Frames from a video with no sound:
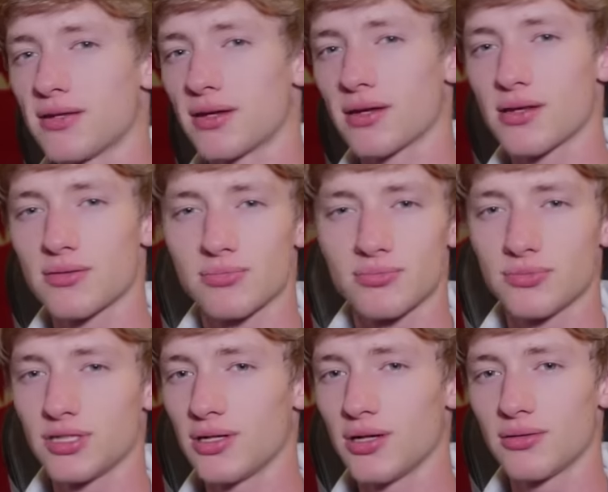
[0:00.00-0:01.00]
and, you
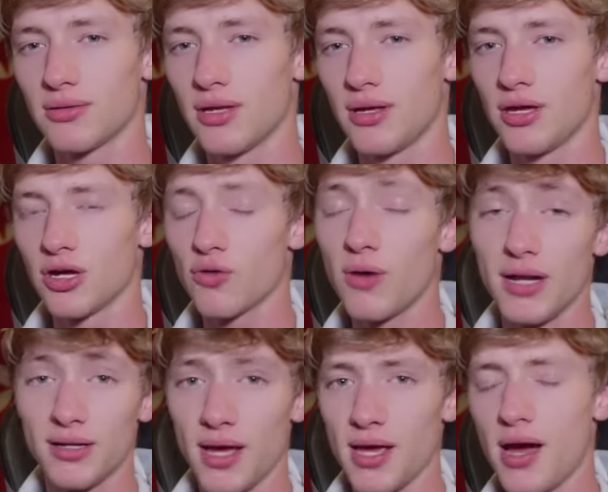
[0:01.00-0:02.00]
know, quite
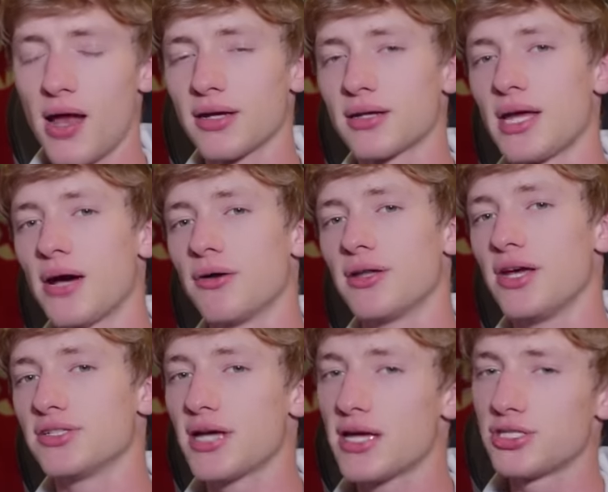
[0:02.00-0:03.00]
chaotic nowadays,
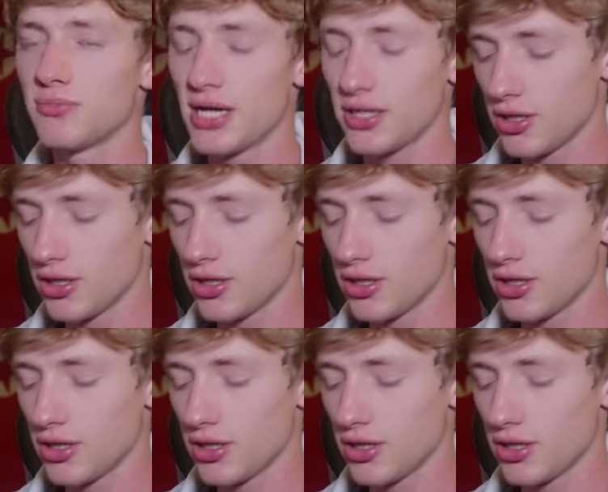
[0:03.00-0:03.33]
as you may know.